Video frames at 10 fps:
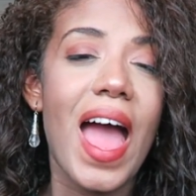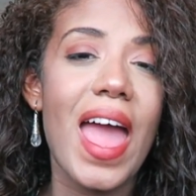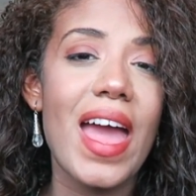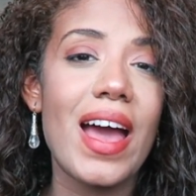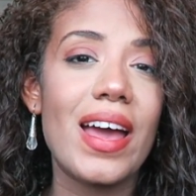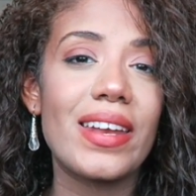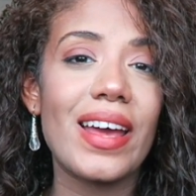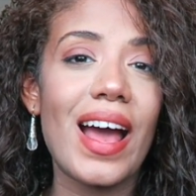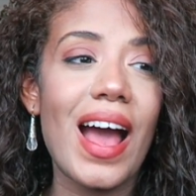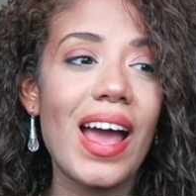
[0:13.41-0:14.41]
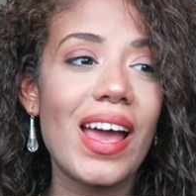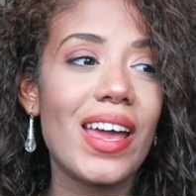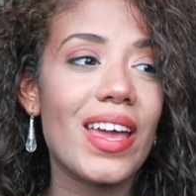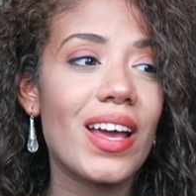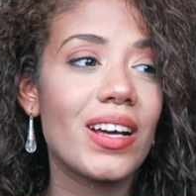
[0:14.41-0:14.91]
and
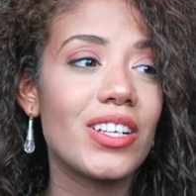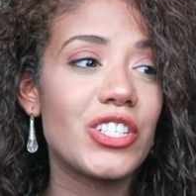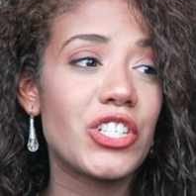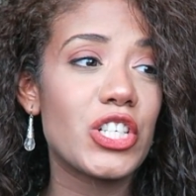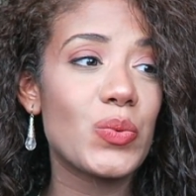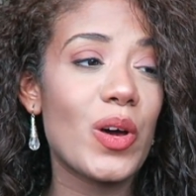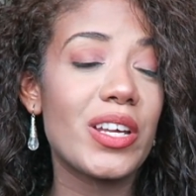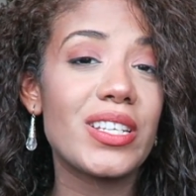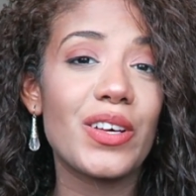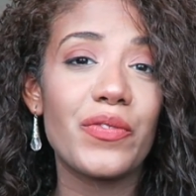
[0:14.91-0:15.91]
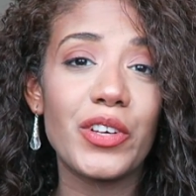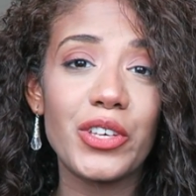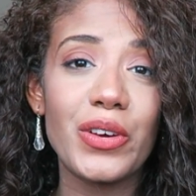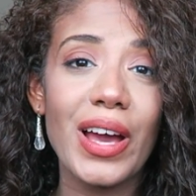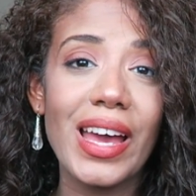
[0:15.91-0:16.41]
I just wanted to fill
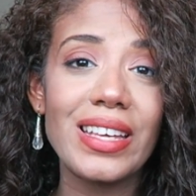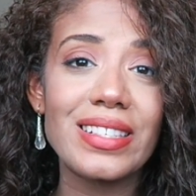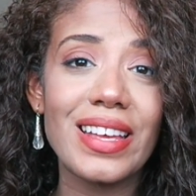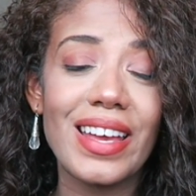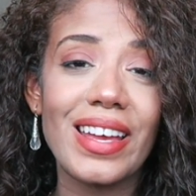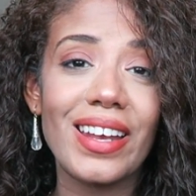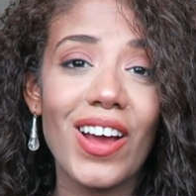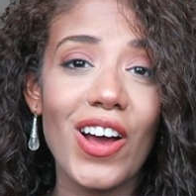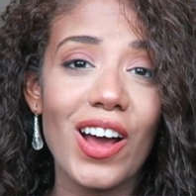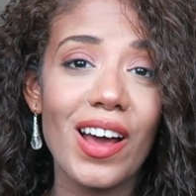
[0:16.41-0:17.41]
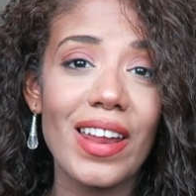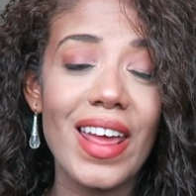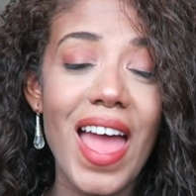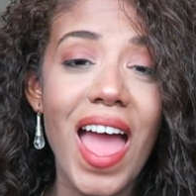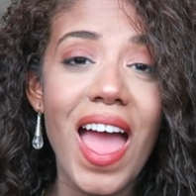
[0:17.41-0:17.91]
you guys in
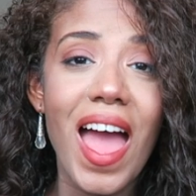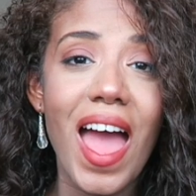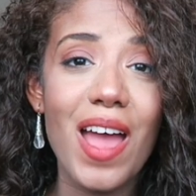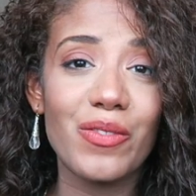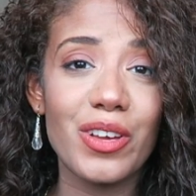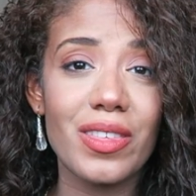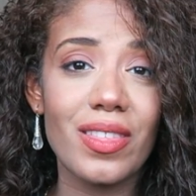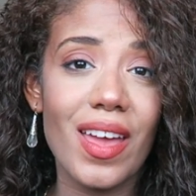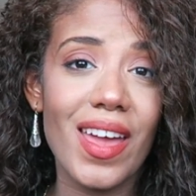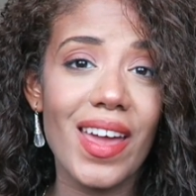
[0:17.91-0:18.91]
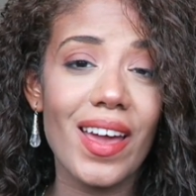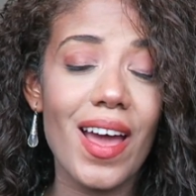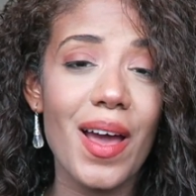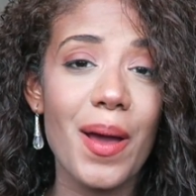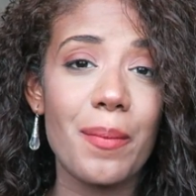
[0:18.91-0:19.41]
on everything
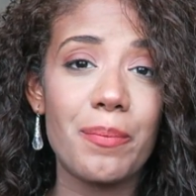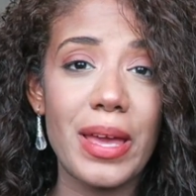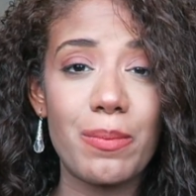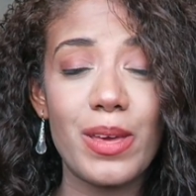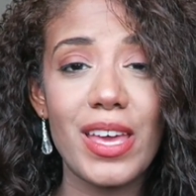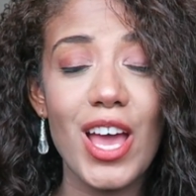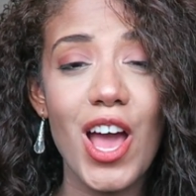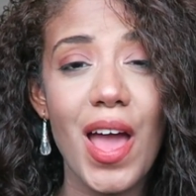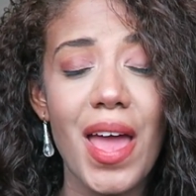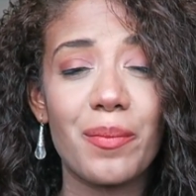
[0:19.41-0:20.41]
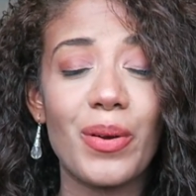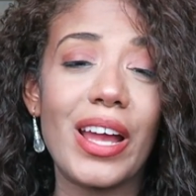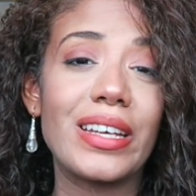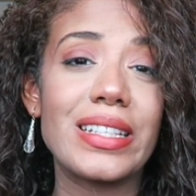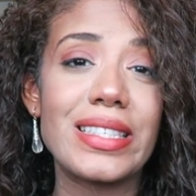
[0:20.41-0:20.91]
baby and
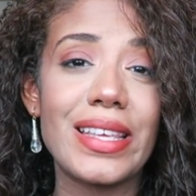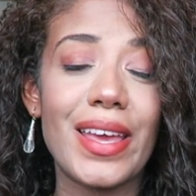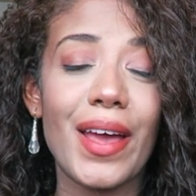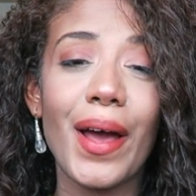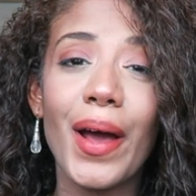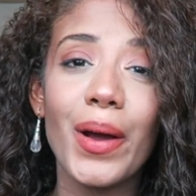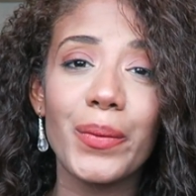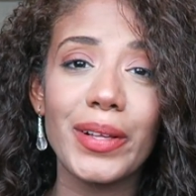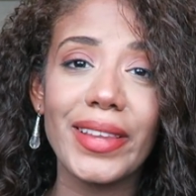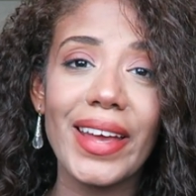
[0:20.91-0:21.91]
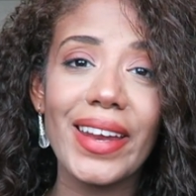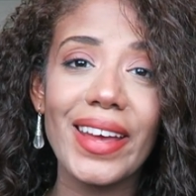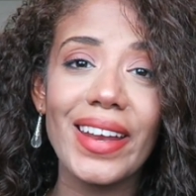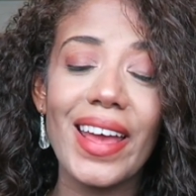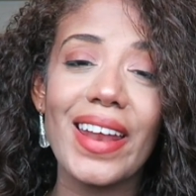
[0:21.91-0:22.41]
pregnancy
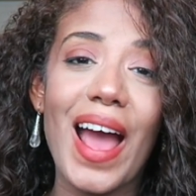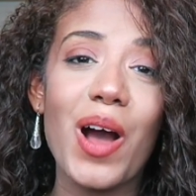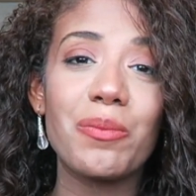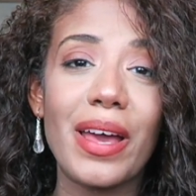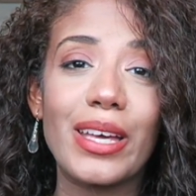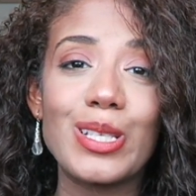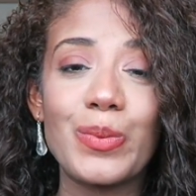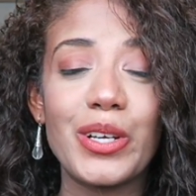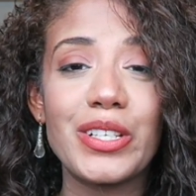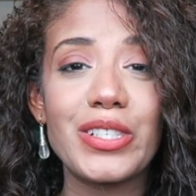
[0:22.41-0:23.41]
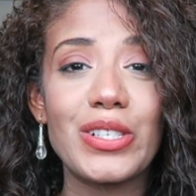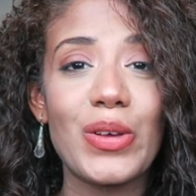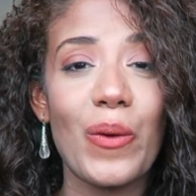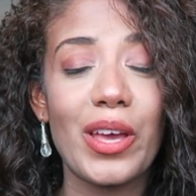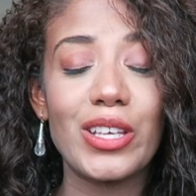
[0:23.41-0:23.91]
related and how my experience is
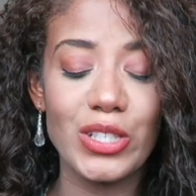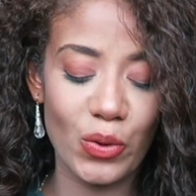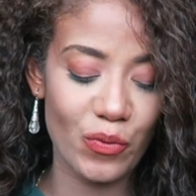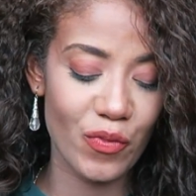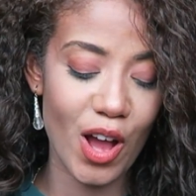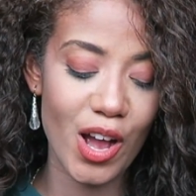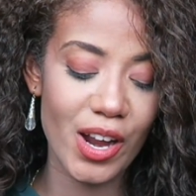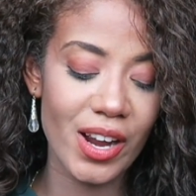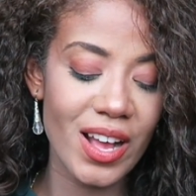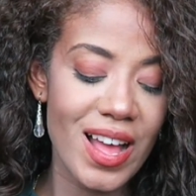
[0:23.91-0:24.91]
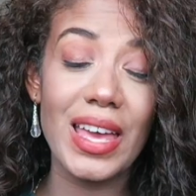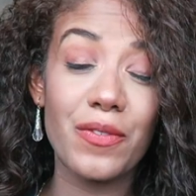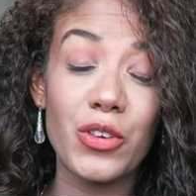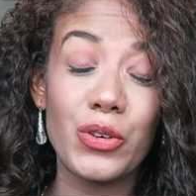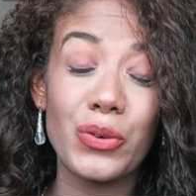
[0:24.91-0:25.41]
going so far.
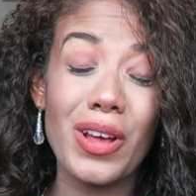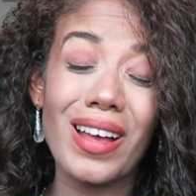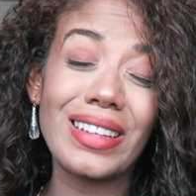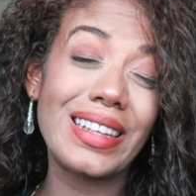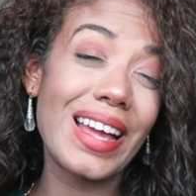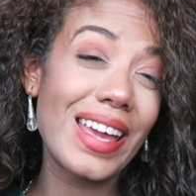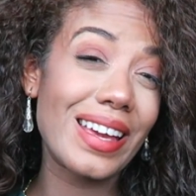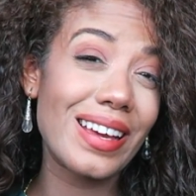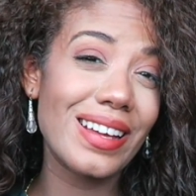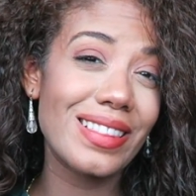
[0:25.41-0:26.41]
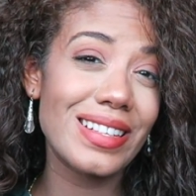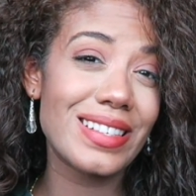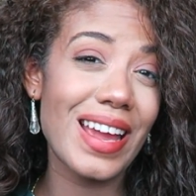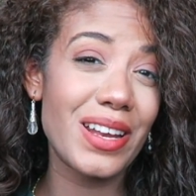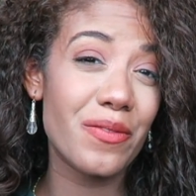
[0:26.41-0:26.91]
If you do not like this
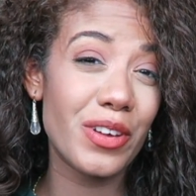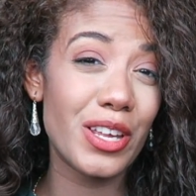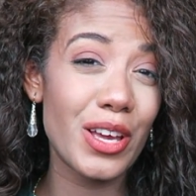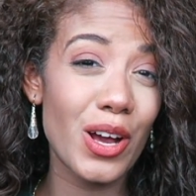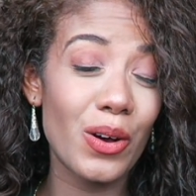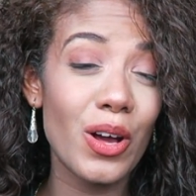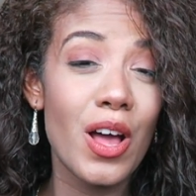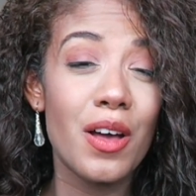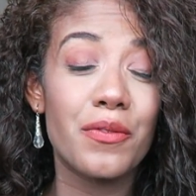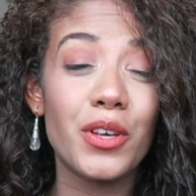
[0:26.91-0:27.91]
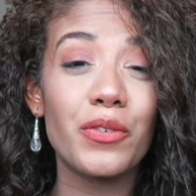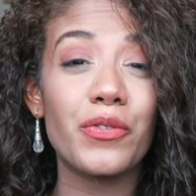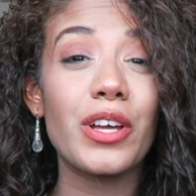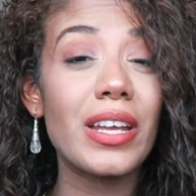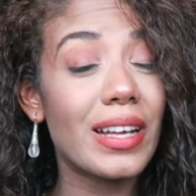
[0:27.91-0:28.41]
kind of video, feel
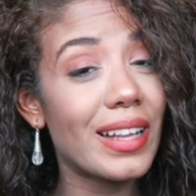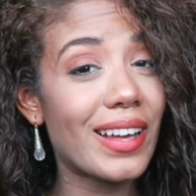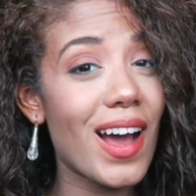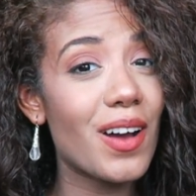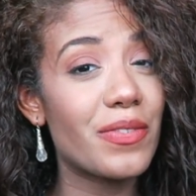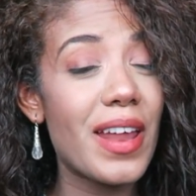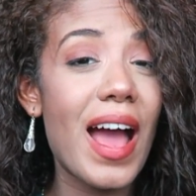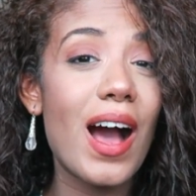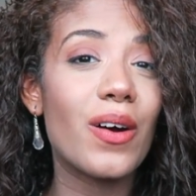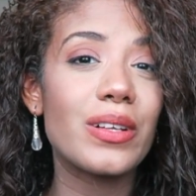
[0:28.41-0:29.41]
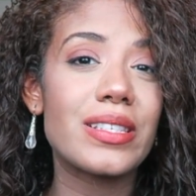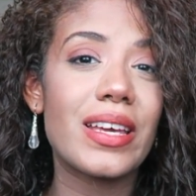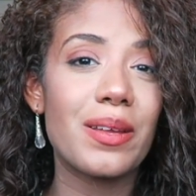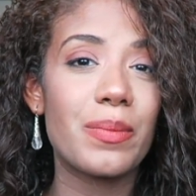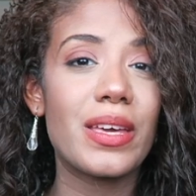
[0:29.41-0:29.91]
free to click off now. It's
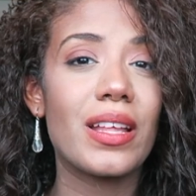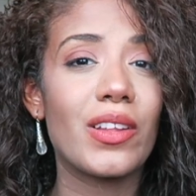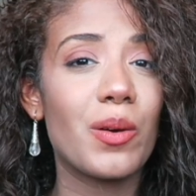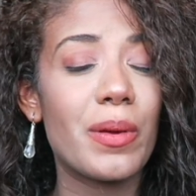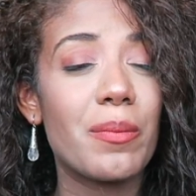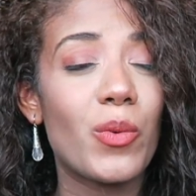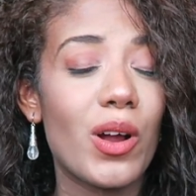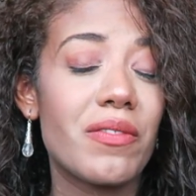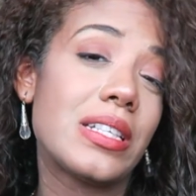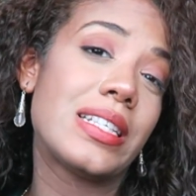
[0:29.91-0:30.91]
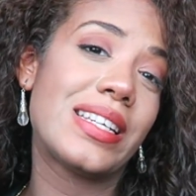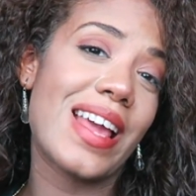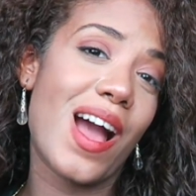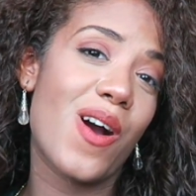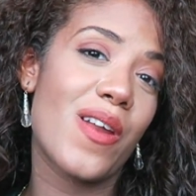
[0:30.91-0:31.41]
gonna be a little bit more of a sit
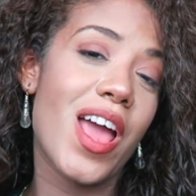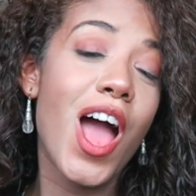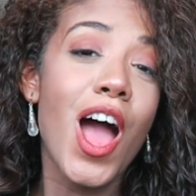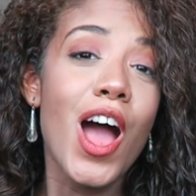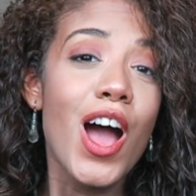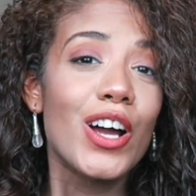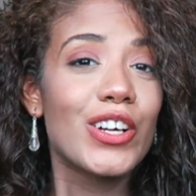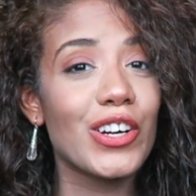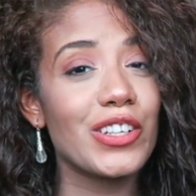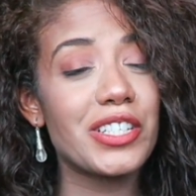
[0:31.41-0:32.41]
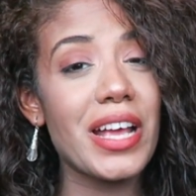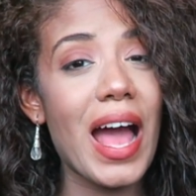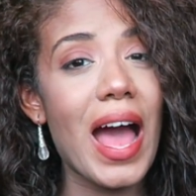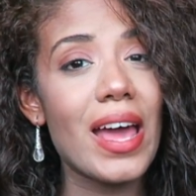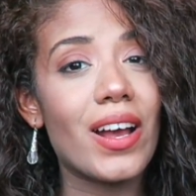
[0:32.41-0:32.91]
down girl
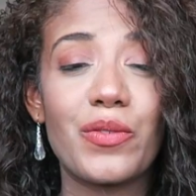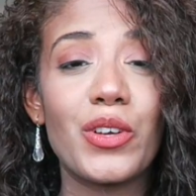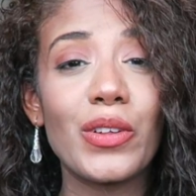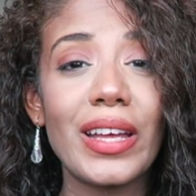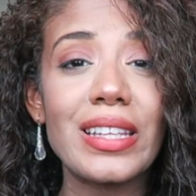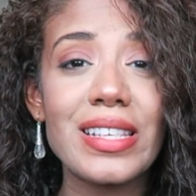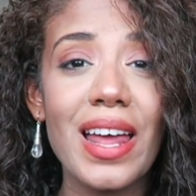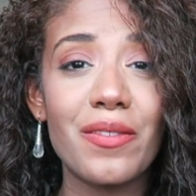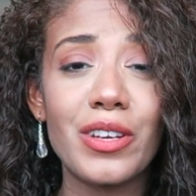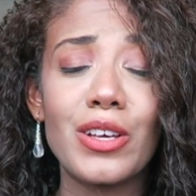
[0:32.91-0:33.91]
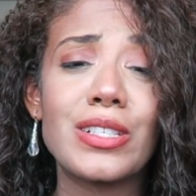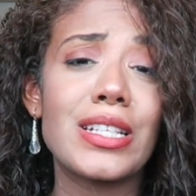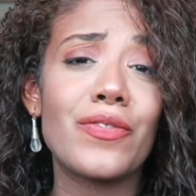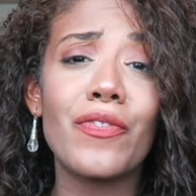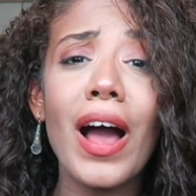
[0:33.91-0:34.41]
chat. So if you don't like this kind of videos,
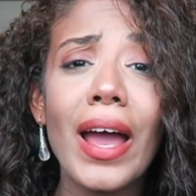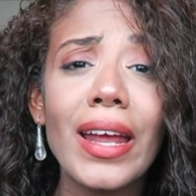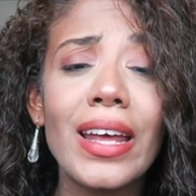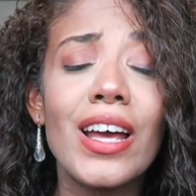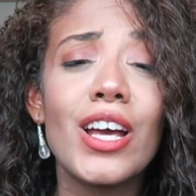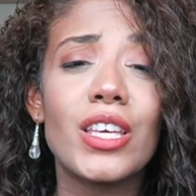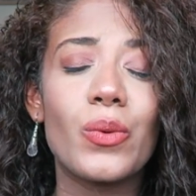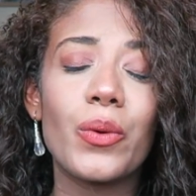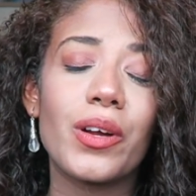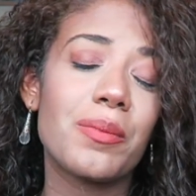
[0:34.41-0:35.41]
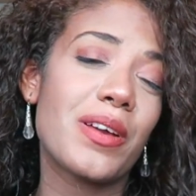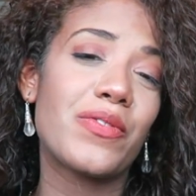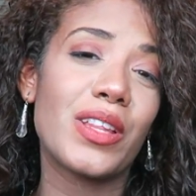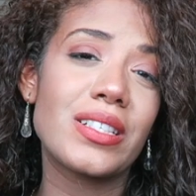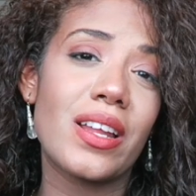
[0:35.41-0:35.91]
that's fine. You won't hurt my
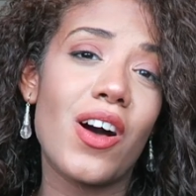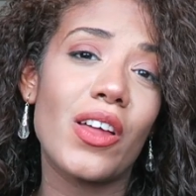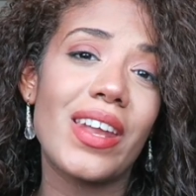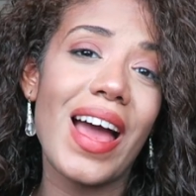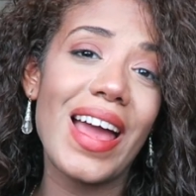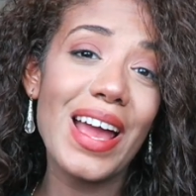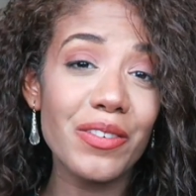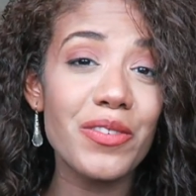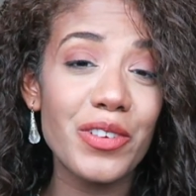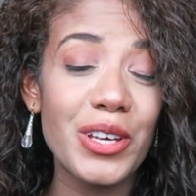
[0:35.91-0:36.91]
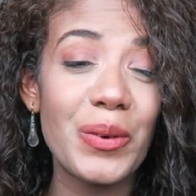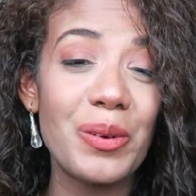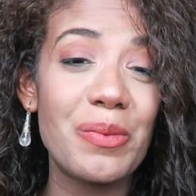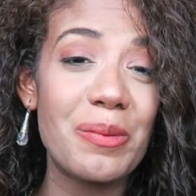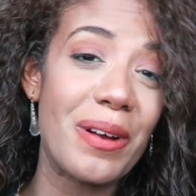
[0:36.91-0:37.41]
feelings at all. Not every video
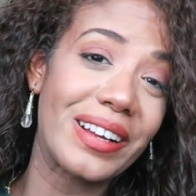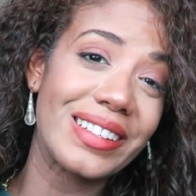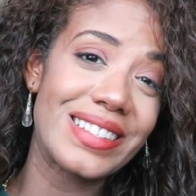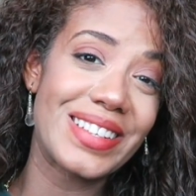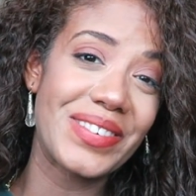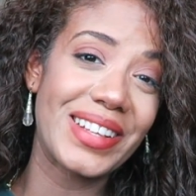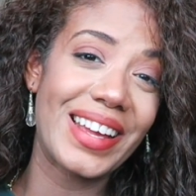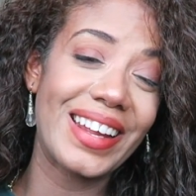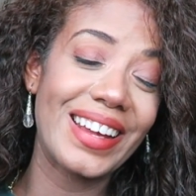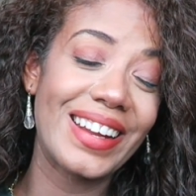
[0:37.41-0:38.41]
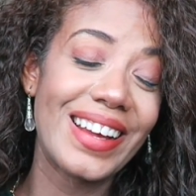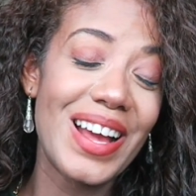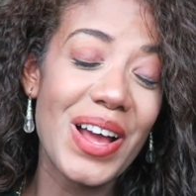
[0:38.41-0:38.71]
will be pregnancy related.